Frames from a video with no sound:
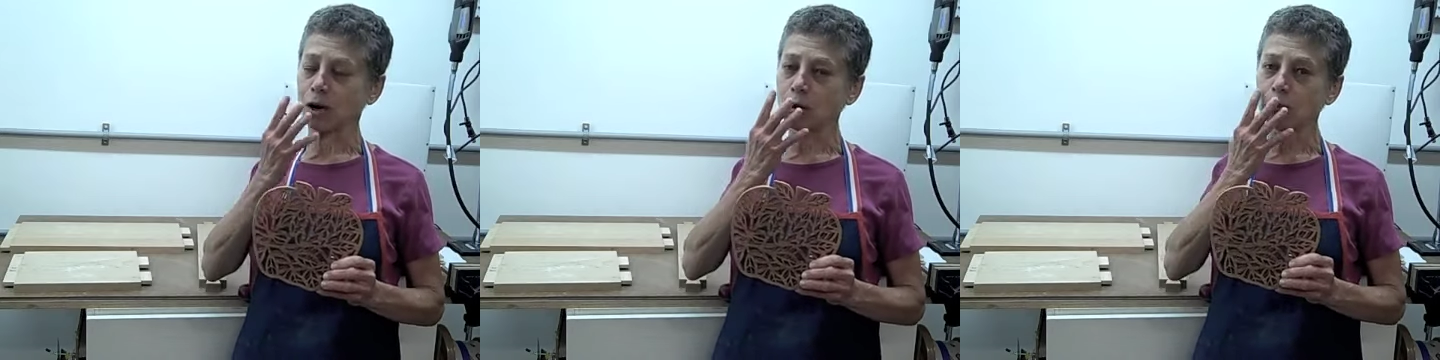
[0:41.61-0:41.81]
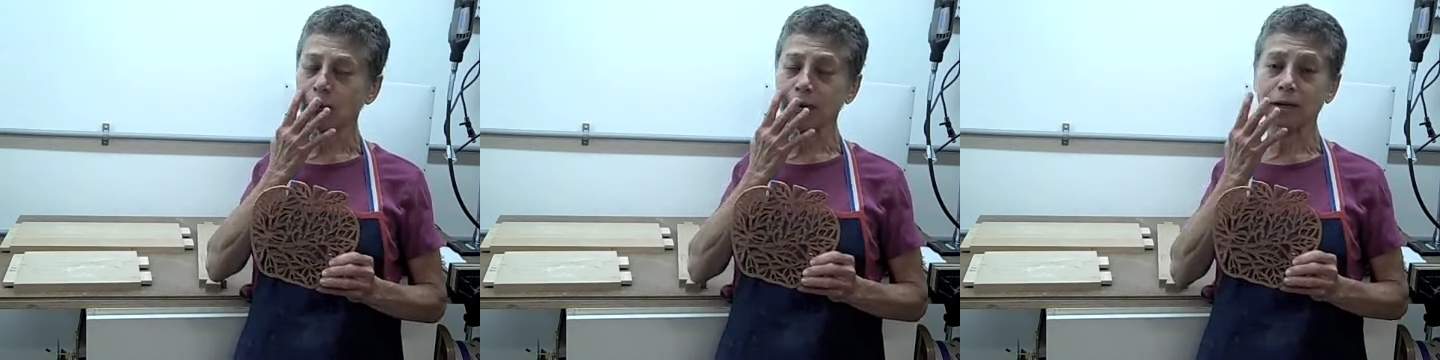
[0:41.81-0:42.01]

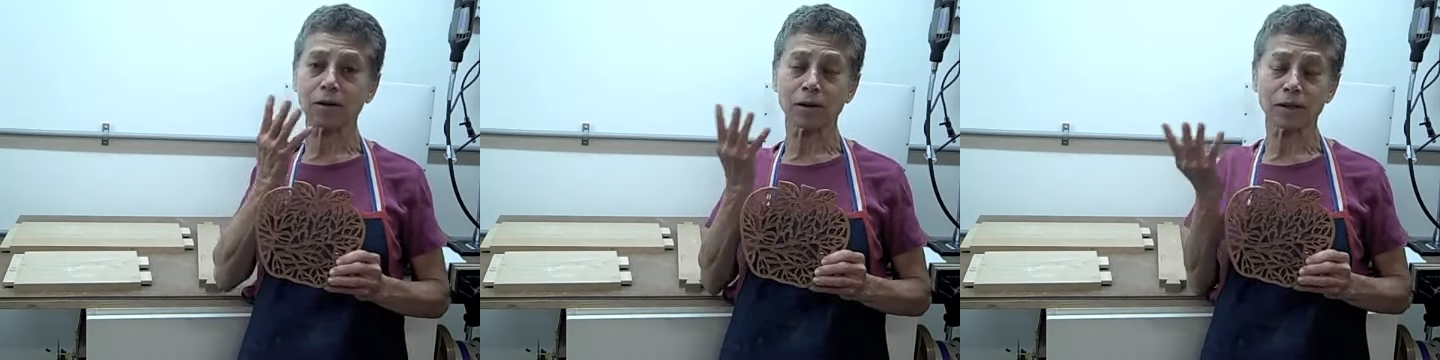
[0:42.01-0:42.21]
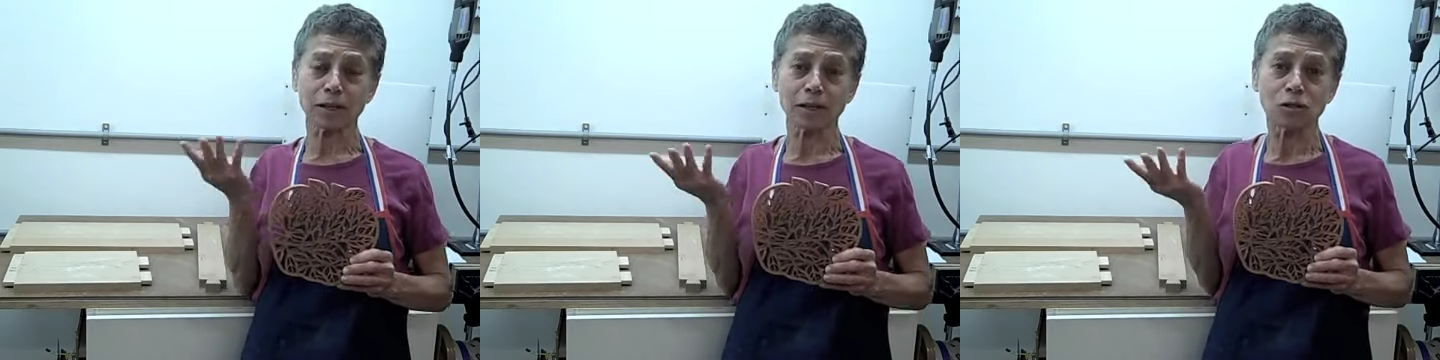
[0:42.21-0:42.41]
oh my
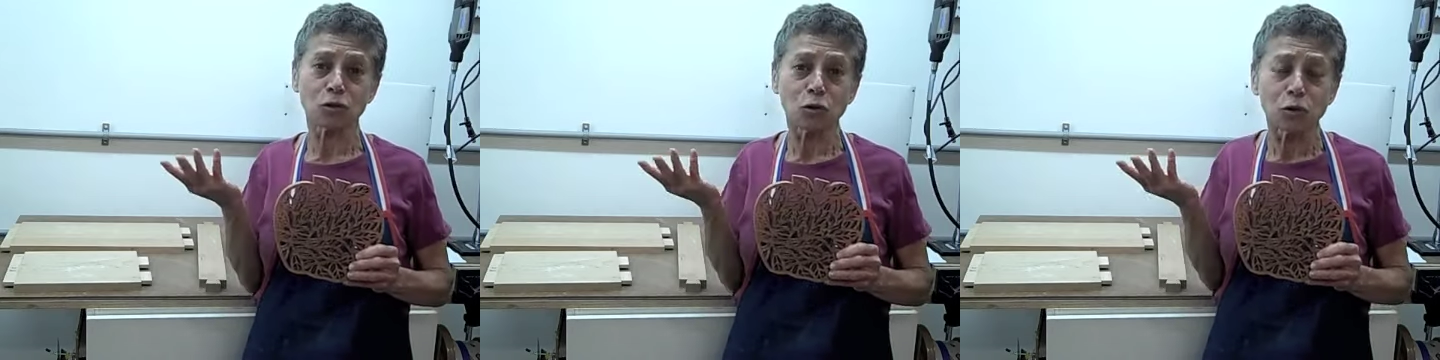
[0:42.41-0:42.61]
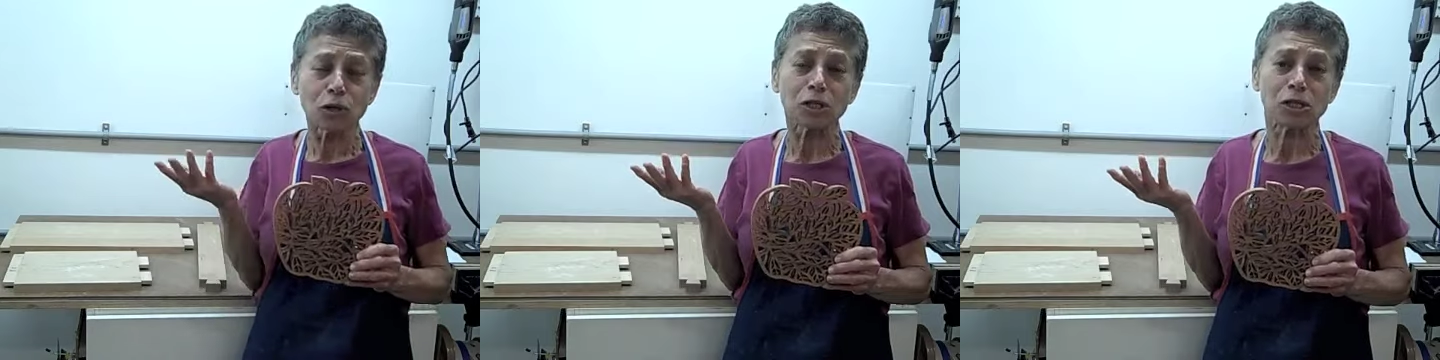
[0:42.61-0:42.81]
God, that's
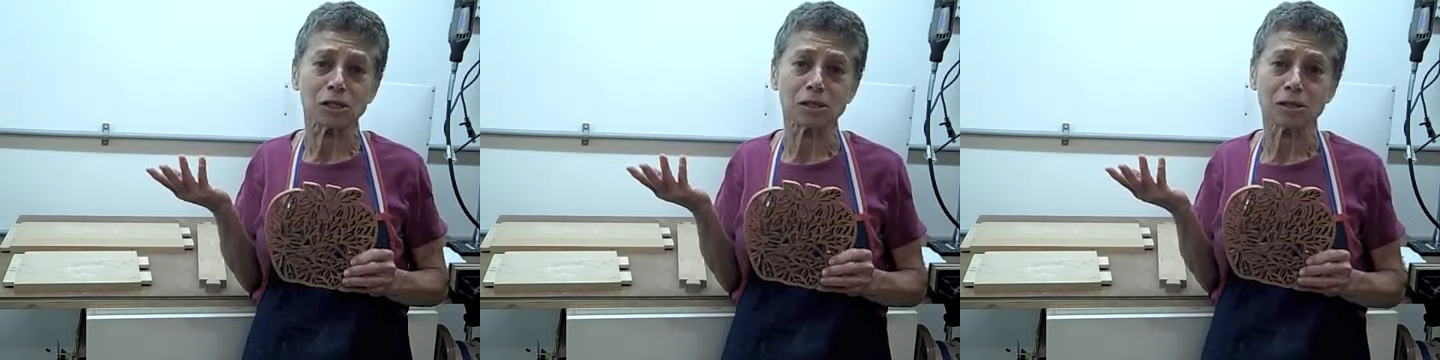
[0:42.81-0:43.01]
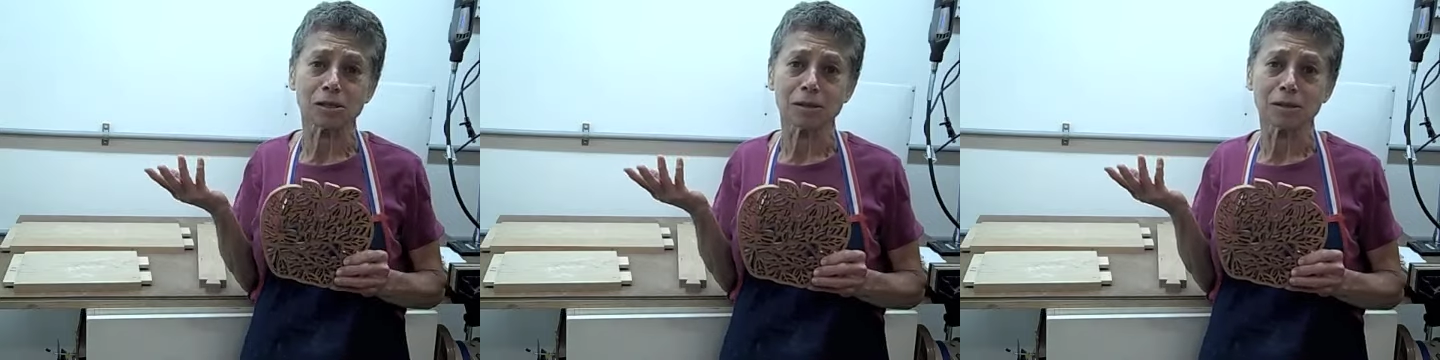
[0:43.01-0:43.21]

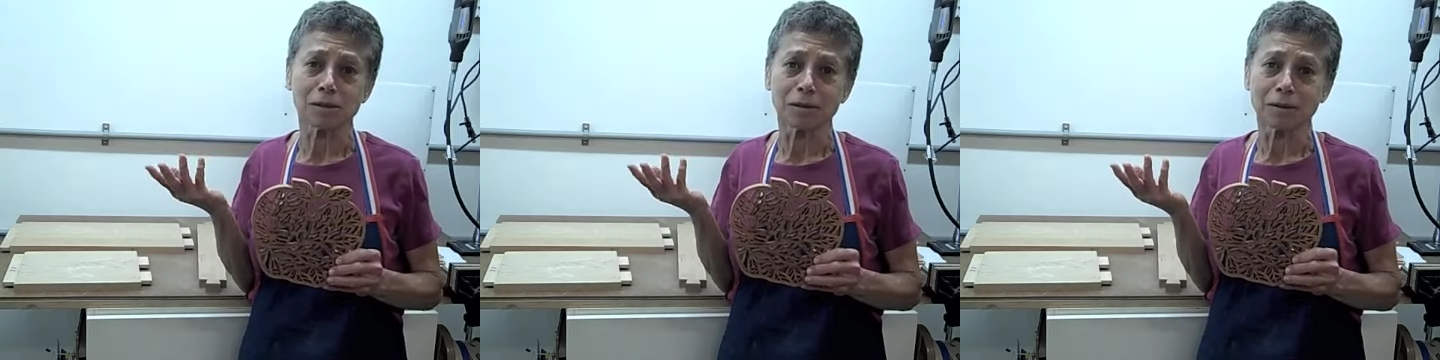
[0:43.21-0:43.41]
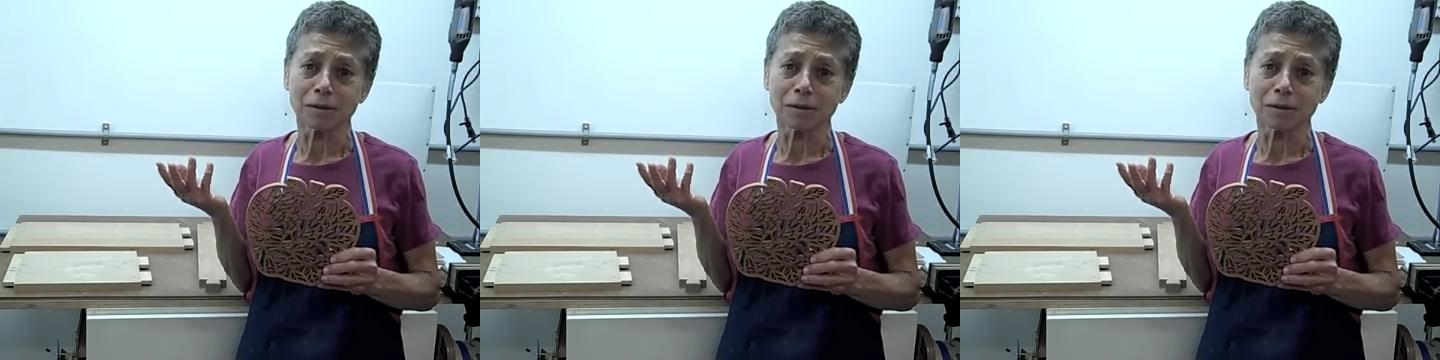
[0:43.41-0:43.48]
gorgeous.